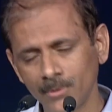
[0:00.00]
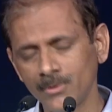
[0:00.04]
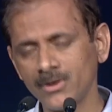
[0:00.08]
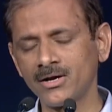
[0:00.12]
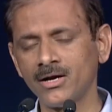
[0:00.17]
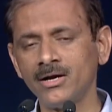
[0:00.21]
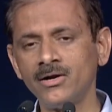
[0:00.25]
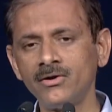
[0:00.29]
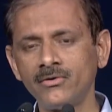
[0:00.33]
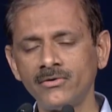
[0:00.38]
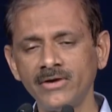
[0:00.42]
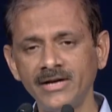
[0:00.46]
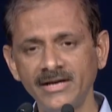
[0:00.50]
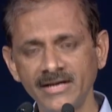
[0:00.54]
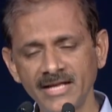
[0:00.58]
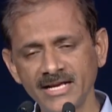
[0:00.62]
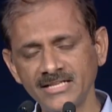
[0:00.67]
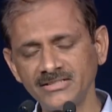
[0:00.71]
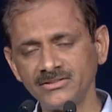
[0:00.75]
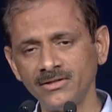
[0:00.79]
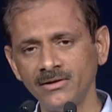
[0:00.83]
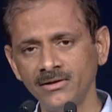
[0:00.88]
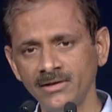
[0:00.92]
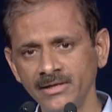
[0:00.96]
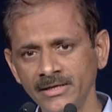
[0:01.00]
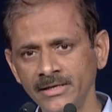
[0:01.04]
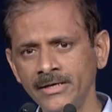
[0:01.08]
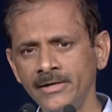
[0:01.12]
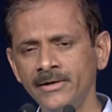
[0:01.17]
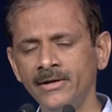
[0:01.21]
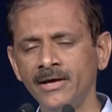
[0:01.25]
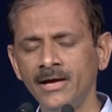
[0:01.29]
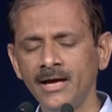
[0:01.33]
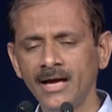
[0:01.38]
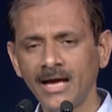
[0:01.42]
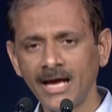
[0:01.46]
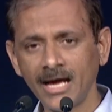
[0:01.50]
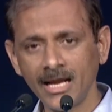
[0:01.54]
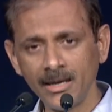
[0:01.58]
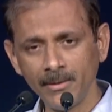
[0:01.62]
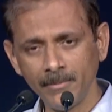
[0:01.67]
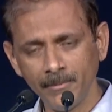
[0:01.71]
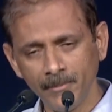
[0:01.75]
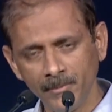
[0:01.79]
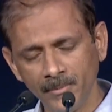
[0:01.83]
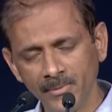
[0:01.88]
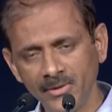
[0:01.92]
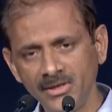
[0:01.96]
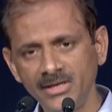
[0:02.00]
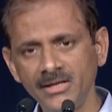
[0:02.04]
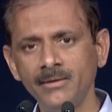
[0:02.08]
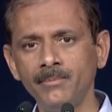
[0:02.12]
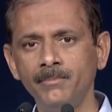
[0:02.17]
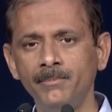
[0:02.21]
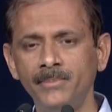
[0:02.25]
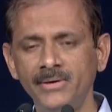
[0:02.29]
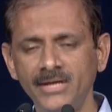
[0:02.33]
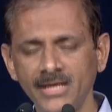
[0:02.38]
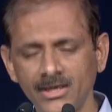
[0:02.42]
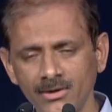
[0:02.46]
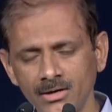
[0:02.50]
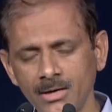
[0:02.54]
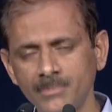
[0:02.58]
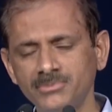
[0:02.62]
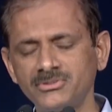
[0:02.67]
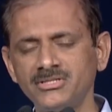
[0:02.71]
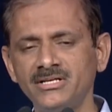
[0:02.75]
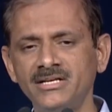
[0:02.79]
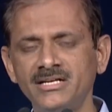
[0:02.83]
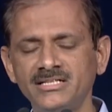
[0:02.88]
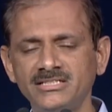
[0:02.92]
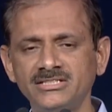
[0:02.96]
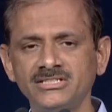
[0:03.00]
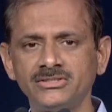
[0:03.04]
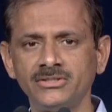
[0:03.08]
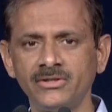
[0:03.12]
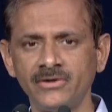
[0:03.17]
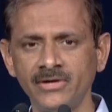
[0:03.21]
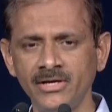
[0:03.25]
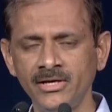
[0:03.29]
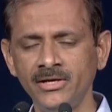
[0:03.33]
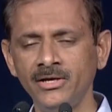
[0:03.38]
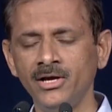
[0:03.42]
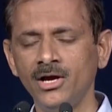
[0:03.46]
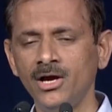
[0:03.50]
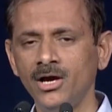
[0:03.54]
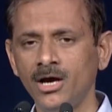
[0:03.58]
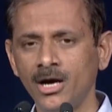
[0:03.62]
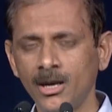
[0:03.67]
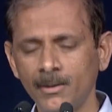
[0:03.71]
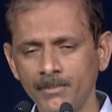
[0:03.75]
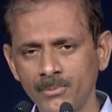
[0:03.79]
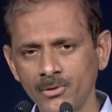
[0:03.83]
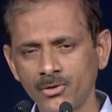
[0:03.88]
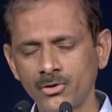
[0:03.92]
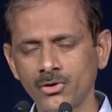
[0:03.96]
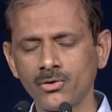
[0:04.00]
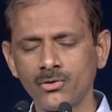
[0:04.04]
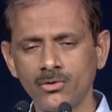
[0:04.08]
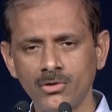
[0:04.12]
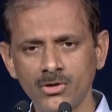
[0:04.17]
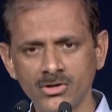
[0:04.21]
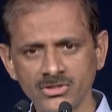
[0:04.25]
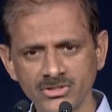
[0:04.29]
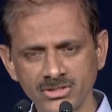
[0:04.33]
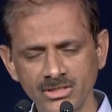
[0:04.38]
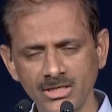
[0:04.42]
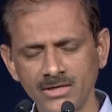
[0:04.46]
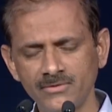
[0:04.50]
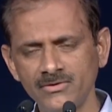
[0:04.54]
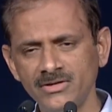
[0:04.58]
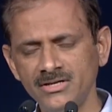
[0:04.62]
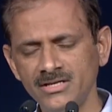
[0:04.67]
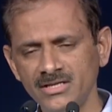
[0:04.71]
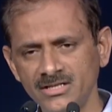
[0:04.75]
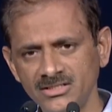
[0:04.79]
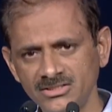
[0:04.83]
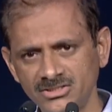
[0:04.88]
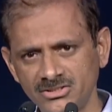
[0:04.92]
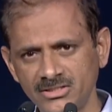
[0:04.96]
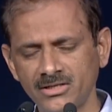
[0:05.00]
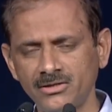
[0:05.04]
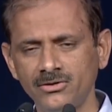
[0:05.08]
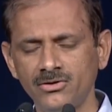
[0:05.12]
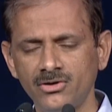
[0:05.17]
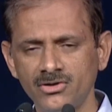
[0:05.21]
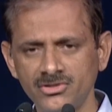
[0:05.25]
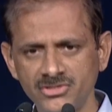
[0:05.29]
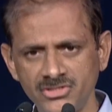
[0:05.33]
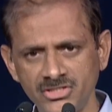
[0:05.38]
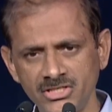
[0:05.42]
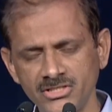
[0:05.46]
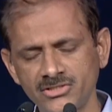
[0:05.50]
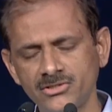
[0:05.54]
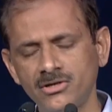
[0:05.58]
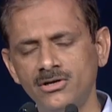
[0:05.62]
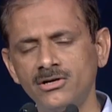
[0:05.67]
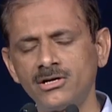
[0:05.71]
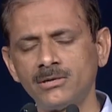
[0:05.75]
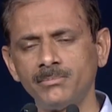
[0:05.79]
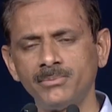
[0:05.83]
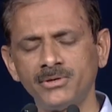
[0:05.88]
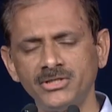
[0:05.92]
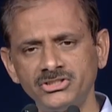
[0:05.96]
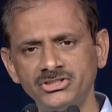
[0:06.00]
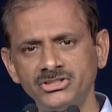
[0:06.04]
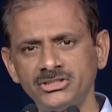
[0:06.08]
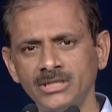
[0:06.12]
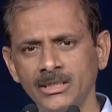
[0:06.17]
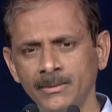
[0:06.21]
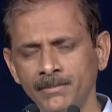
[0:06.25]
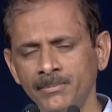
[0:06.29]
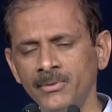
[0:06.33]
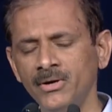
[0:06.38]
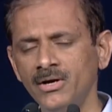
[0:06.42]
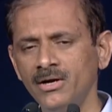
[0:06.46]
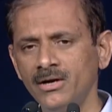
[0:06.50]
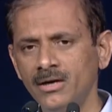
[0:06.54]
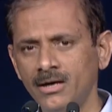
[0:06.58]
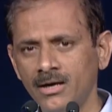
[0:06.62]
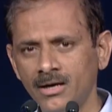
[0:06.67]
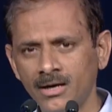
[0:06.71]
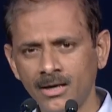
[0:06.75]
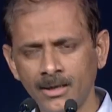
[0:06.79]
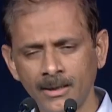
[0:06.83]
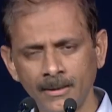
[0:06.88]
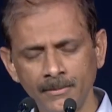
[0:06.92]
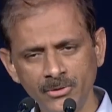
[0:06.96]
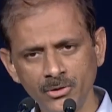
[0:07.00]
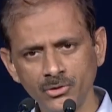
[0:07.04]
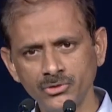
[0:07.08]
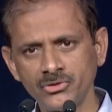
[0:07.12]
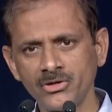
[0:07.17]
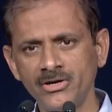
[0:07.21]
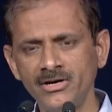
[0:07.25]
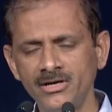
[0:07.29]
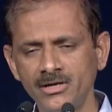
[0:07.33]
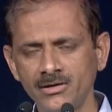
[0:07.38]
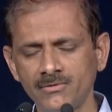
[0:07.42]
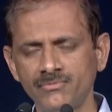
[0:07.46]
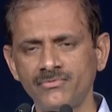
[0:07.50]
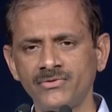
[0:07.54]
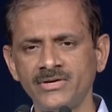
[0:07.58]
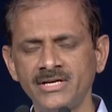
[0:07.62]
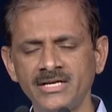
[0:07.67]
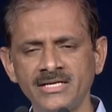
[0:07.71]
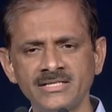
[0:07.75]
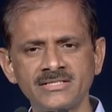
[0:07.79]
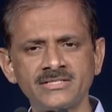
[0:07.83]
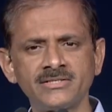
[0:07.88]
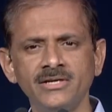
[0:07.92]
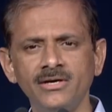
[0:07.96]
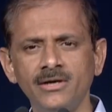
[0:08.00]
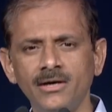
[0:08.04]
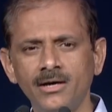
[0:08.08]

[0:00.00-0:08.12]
country takes the lead and develops the necessary protocols, governance, technologies, entrepreneurship, user interface,